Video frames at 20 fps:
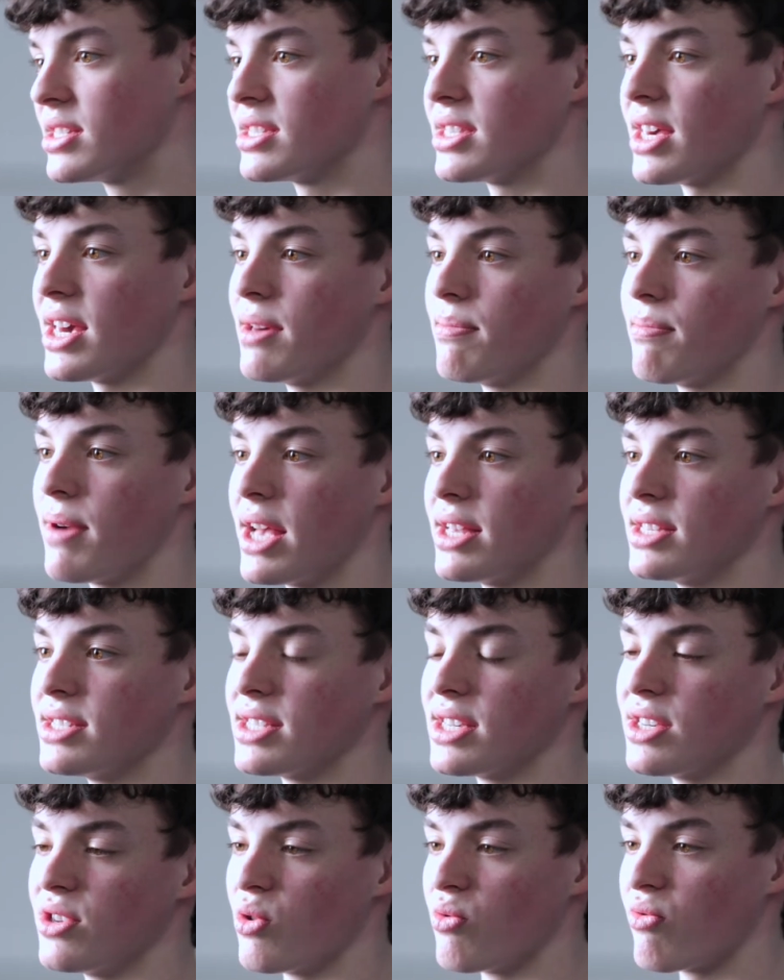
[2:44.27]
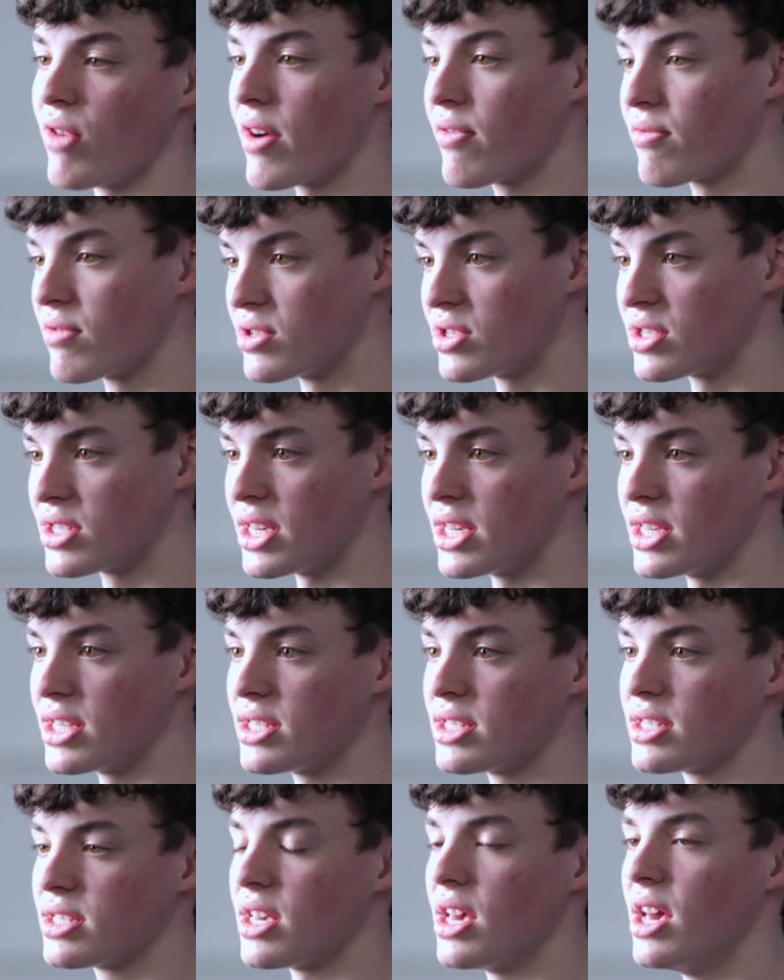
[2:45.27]
are they pending your
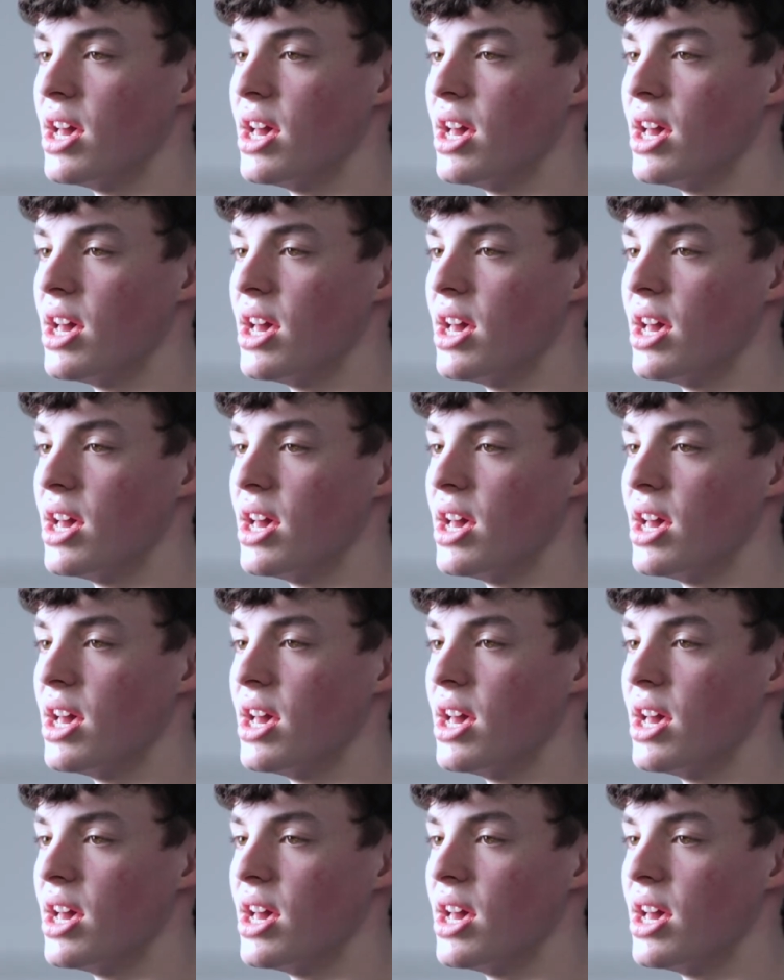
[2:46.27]
references?